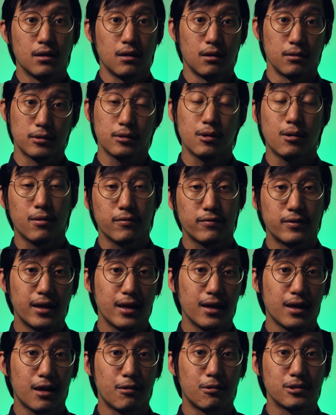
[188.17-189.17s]
On top of
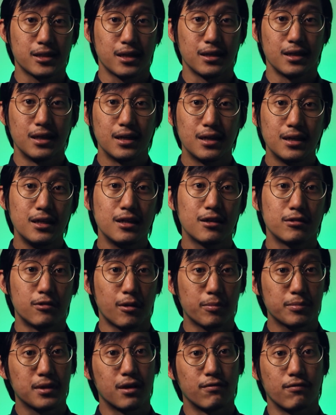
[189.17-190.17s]
that, I was an early
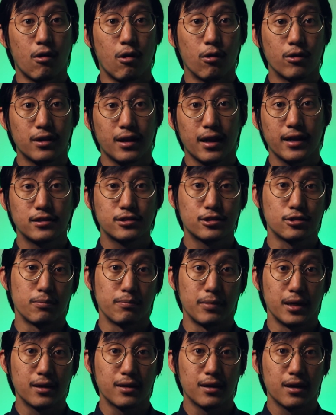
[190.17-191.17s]
adopter of online
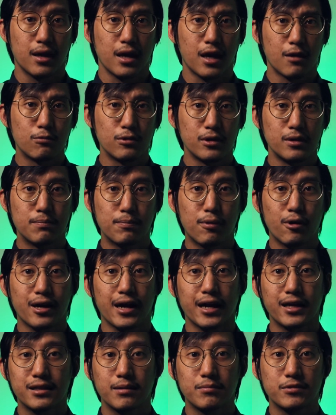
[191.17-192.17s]
shopping and would import
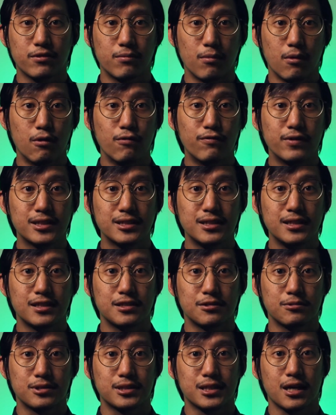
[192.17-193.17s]
items from
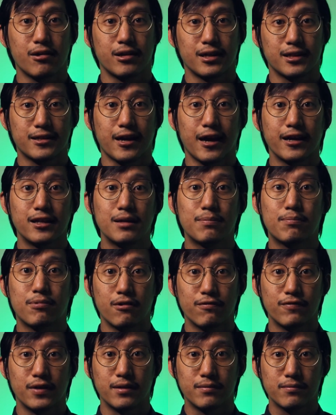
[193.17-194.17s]
overseas to sell at a tiny
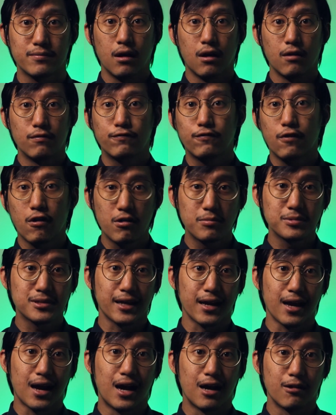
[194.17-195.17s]
profit on forums
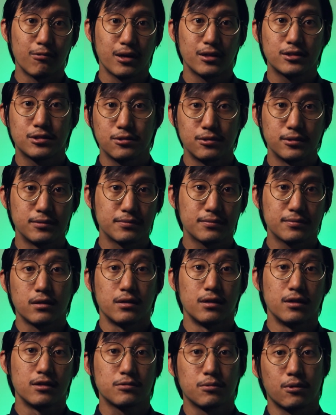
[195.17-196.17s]
like Hardware Zone.
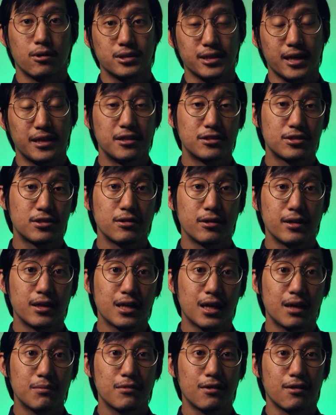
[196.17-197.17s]
This was additional
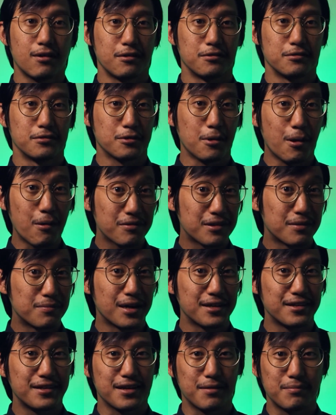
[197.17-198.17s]
income on top of the
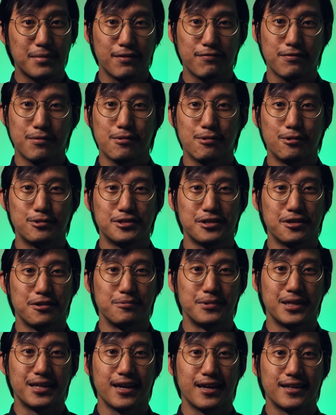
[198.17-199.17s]
money I made from coaching
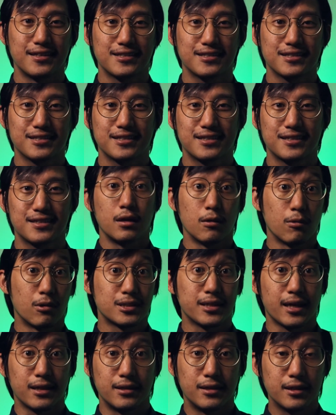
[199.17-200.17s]
on weekends. It
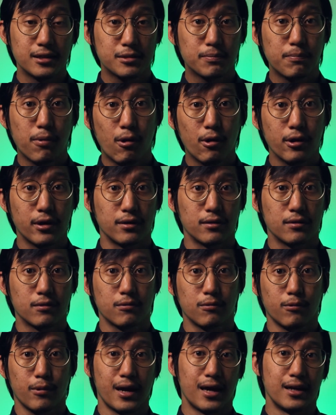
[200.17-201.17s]
was at this point
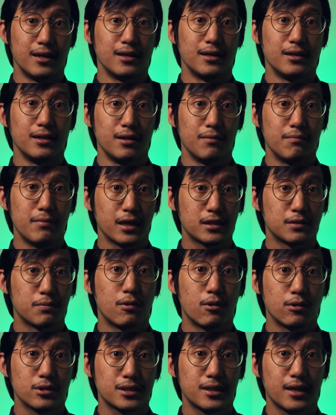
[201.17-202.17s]
where I learned it makes
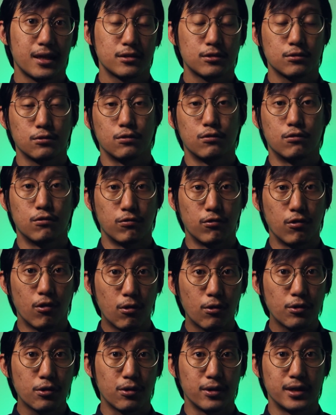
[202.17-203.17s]
more sense to
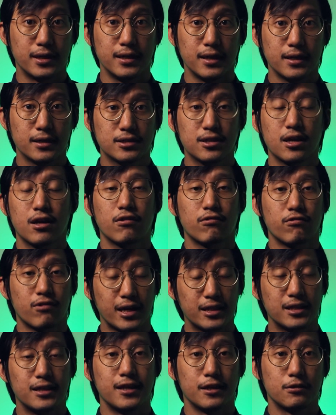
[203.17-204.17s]
grow your earnings
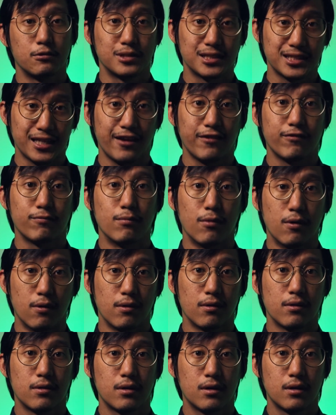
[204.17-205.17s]
rather than to save
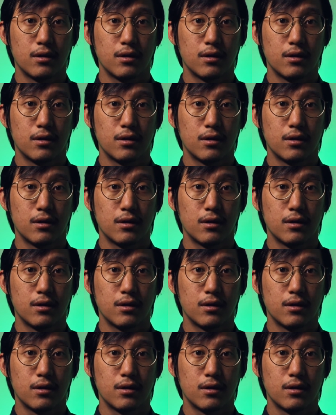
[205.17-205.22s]
more.